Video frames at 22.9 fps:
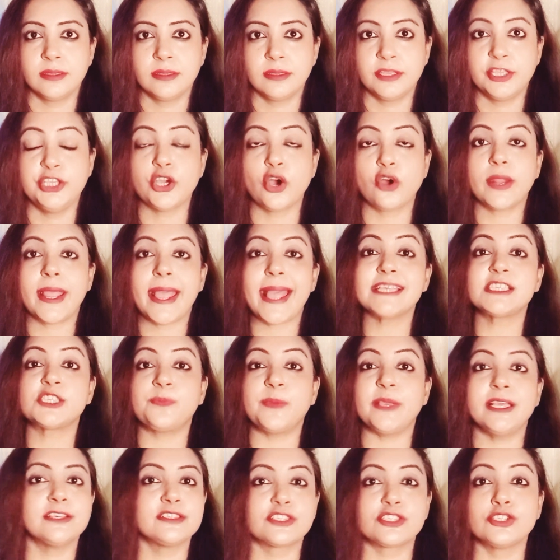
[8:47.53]
Your
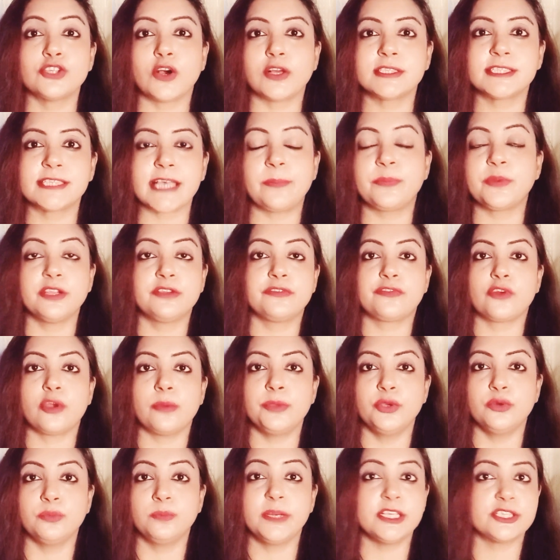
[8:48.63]
SP is not separate from
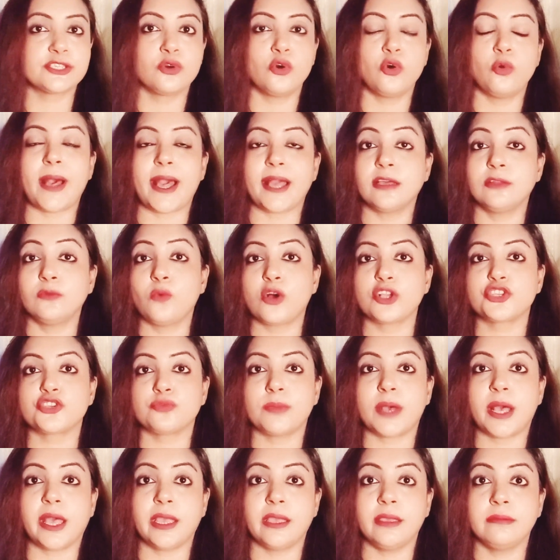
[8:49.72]
you. Please go back and watch
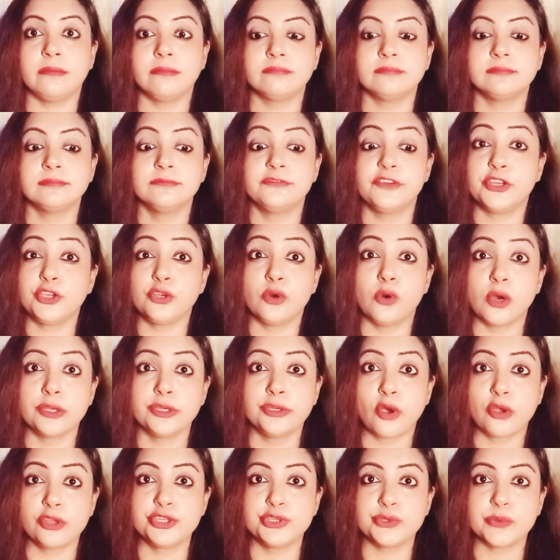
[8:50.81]
my video on
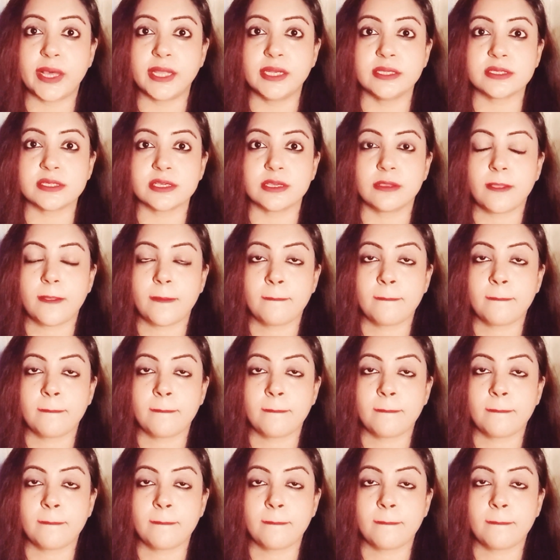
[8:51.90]
non-duality.